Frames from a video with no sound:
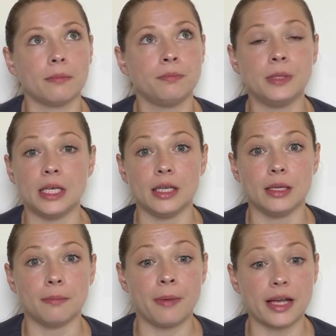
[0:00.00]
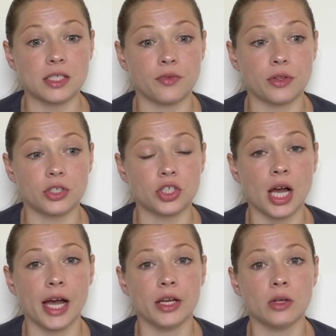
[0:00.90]
be best for the
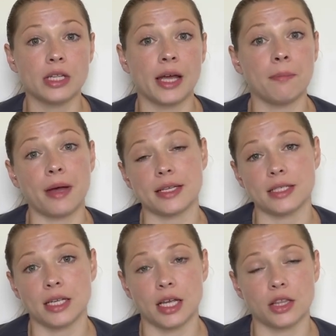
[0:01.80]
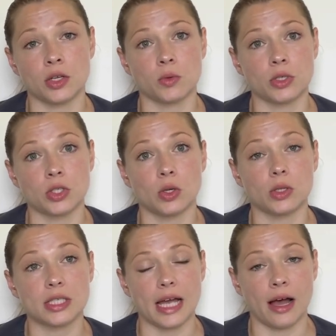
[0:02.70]
child and best to get the
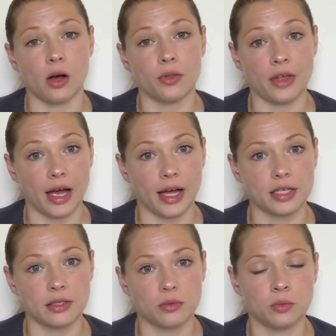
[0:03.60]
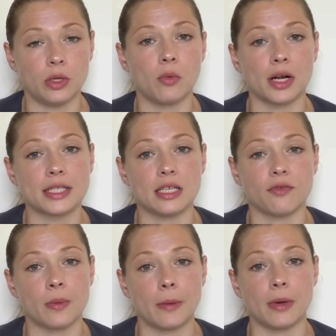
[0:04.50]
results out that we want to see
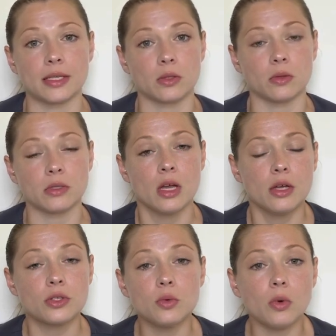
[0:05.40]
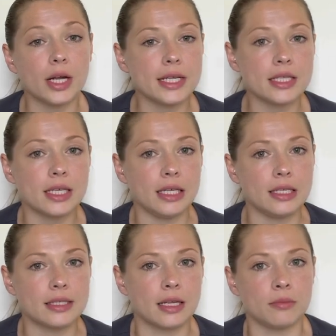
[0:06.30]
from the muscles. So what does the
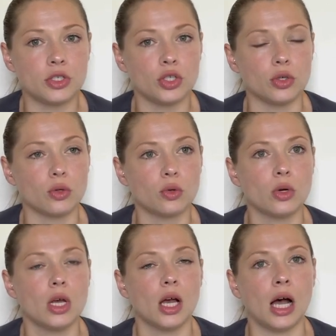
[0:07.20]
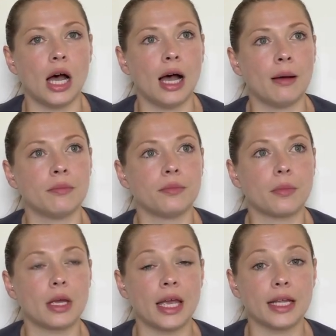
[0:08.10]
E-stim do?
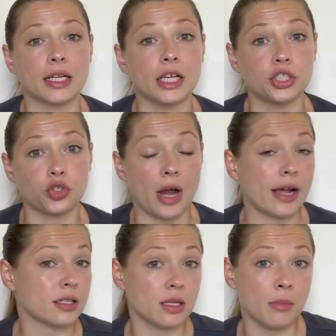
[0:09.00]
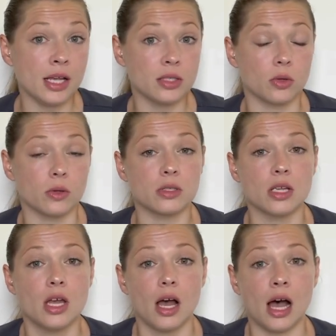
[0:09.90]
It contracts the muscles.
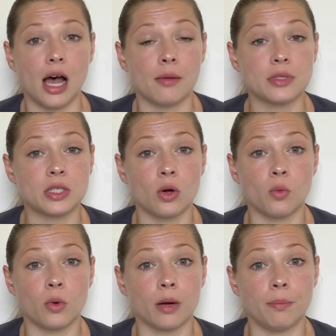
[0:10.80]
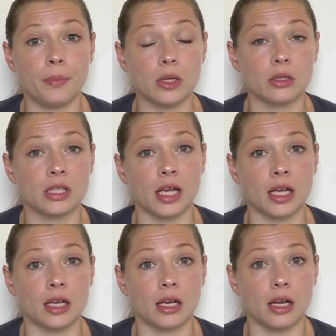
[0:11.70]
So we're
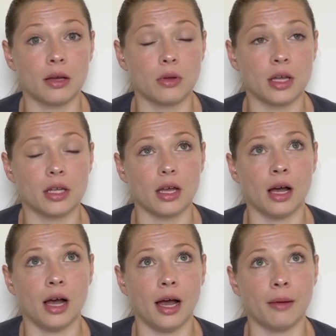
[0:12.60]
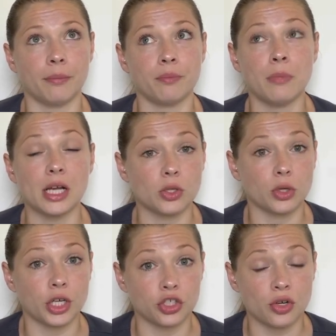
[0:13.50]
building muscle
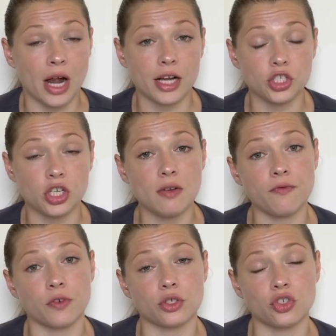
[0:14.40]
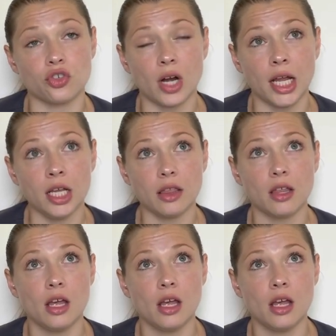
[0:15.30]
contraction for strength,